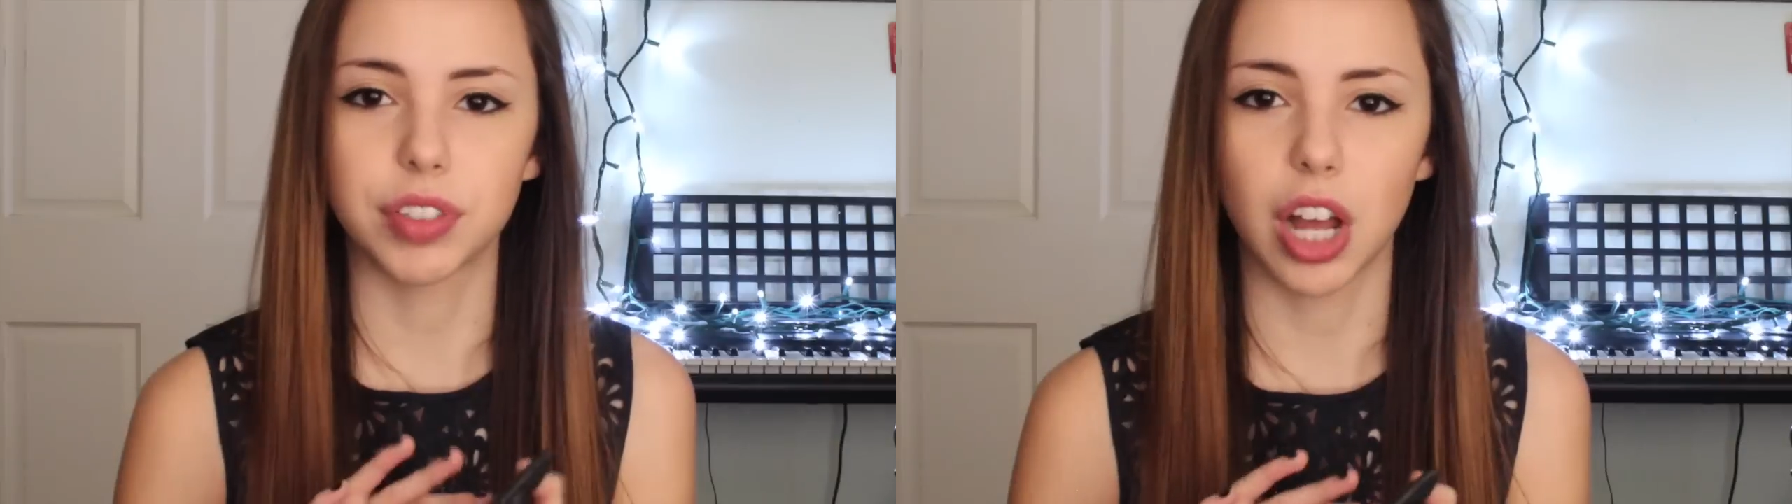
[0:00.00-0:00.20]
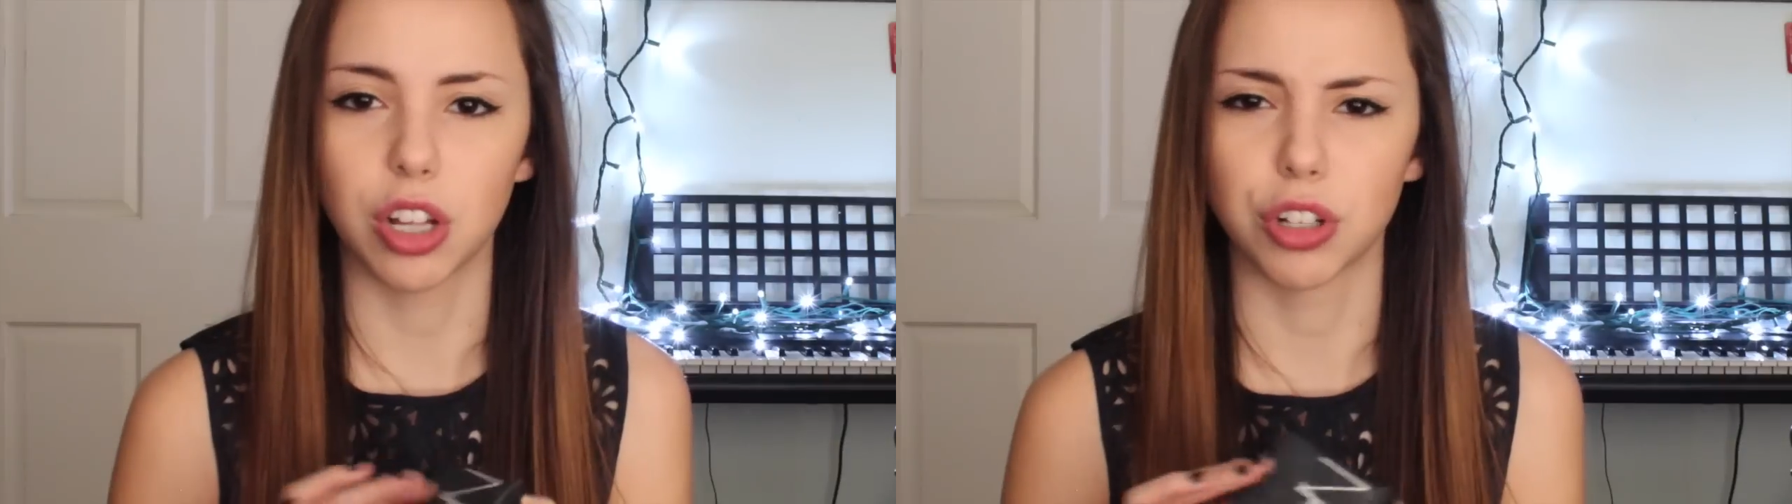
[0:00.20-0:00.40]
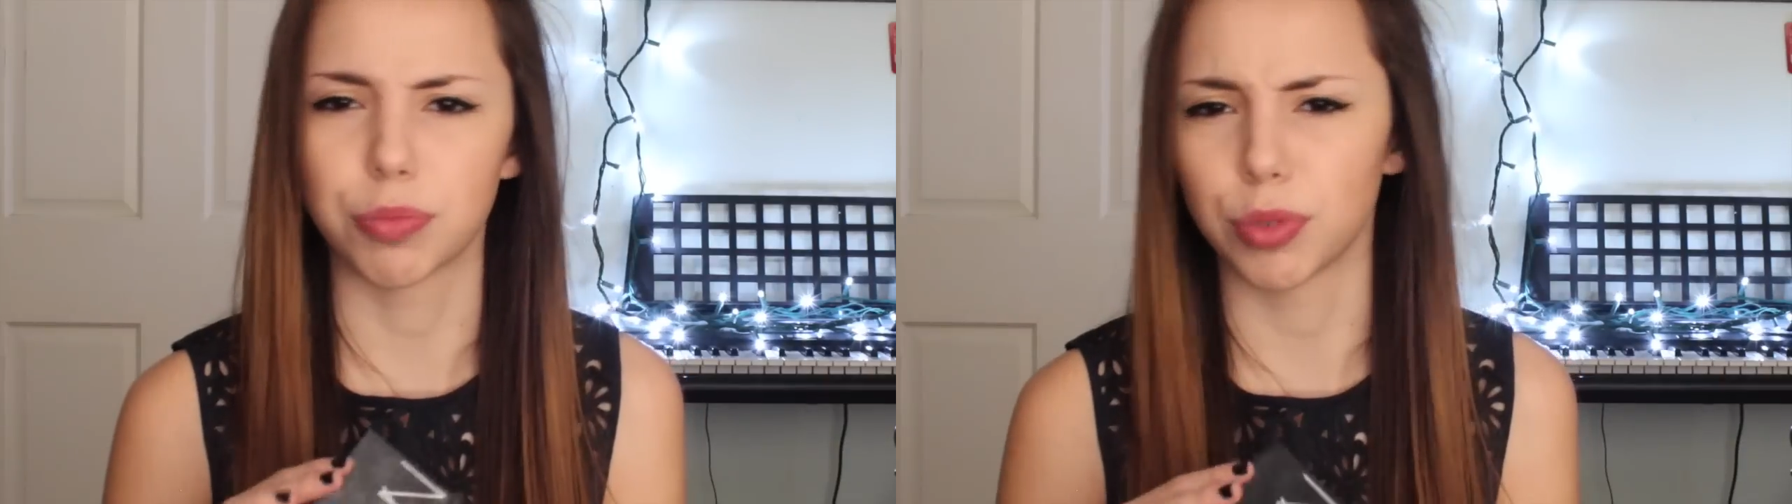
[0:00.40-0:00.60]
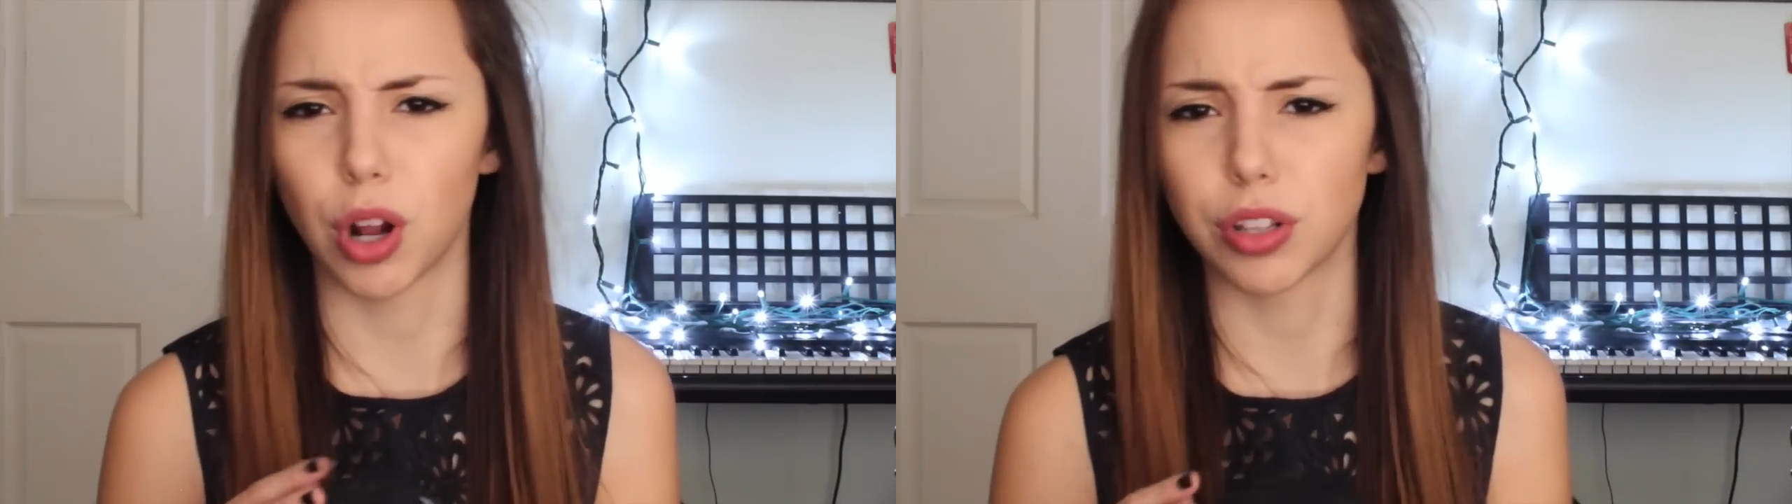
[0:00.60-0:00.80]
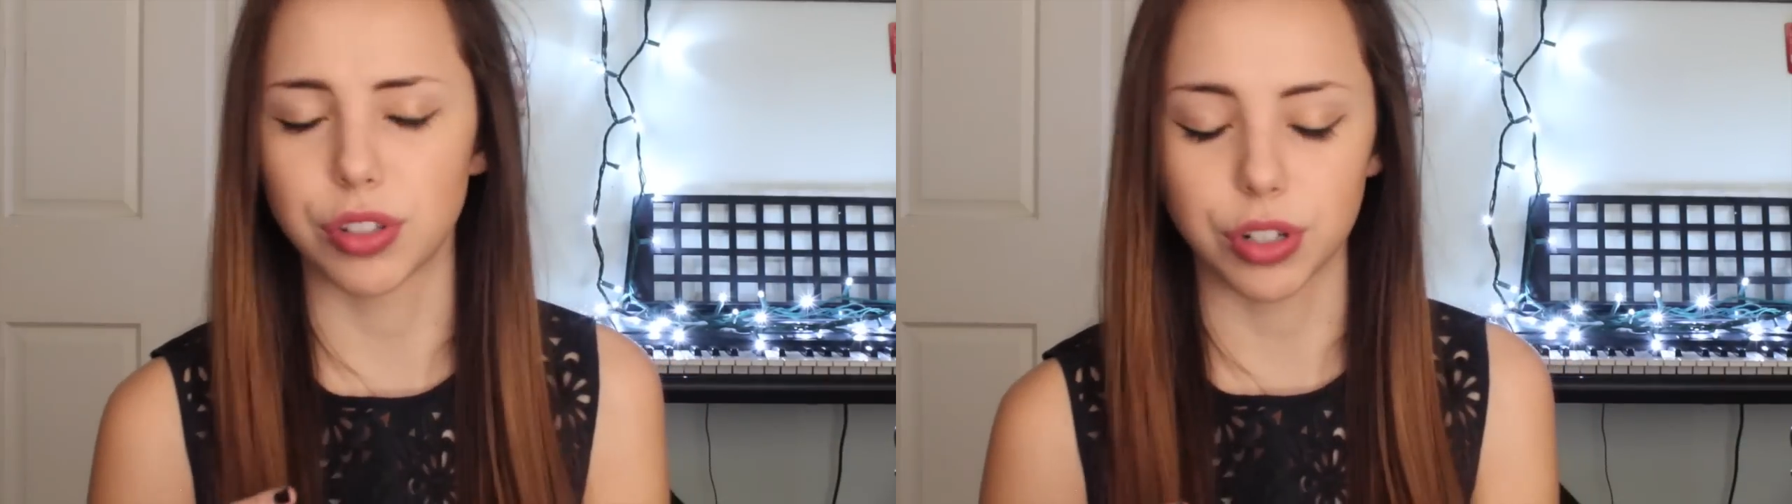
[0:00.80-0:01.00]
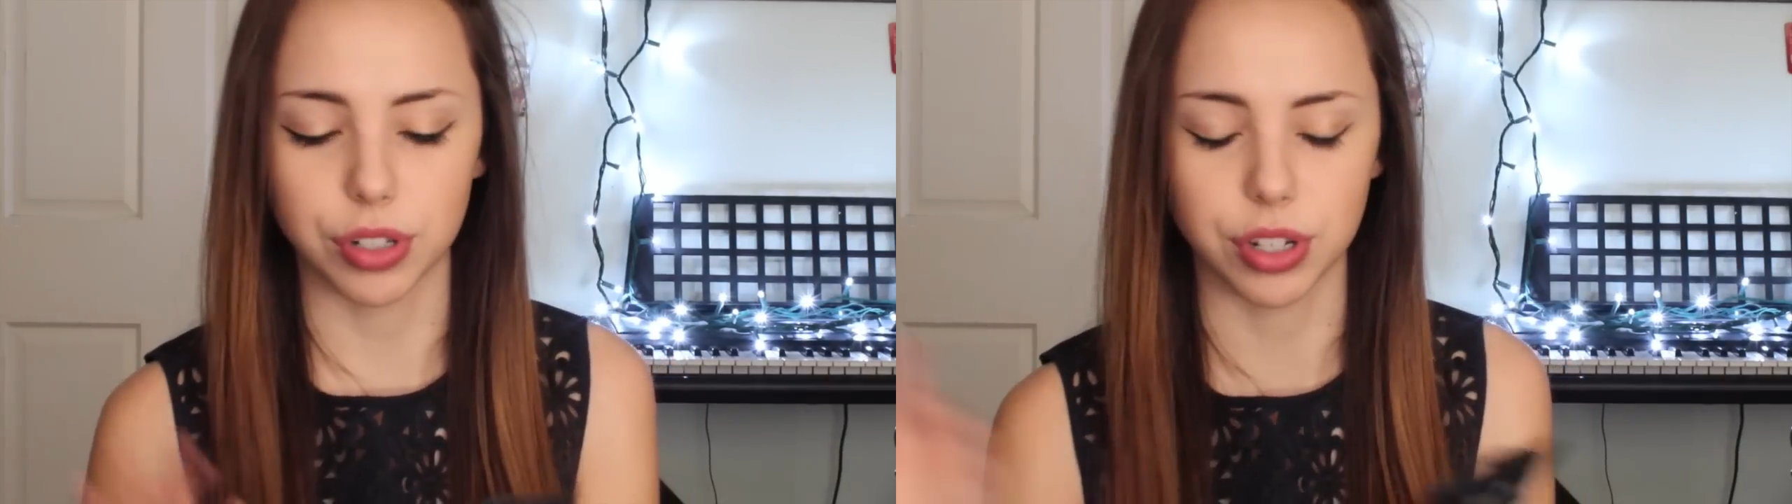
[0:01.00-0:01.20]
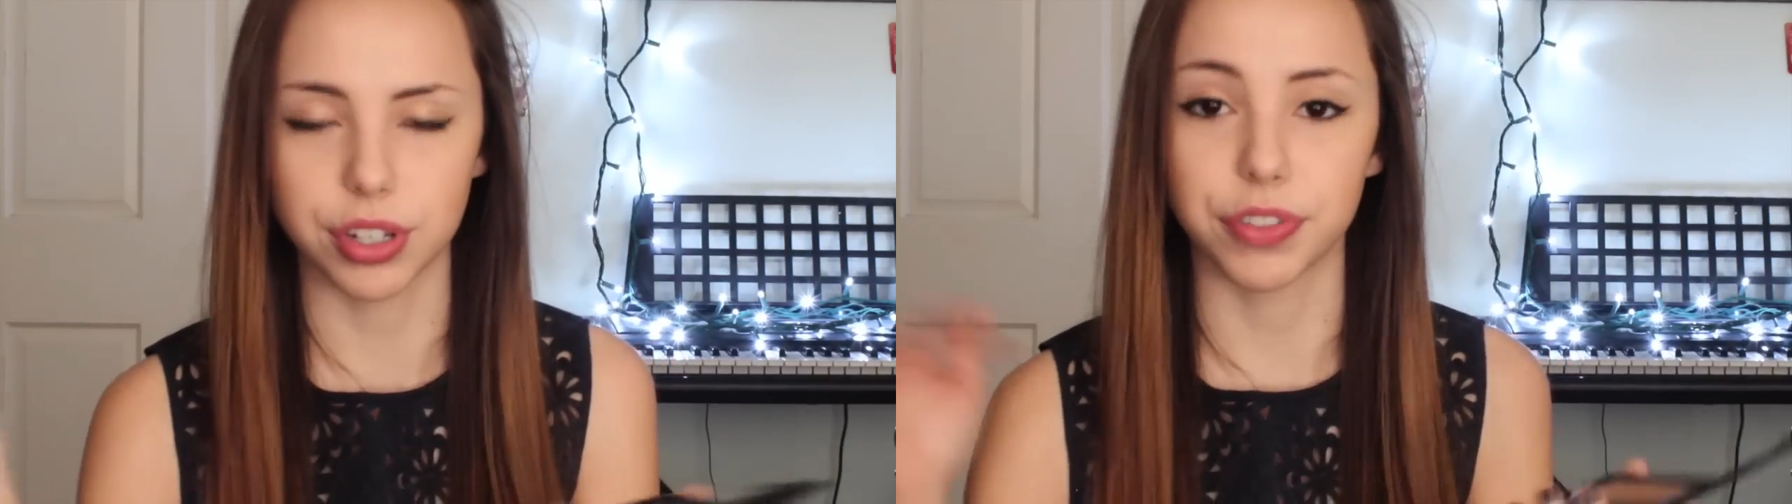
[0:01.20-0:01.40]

colored bronzers or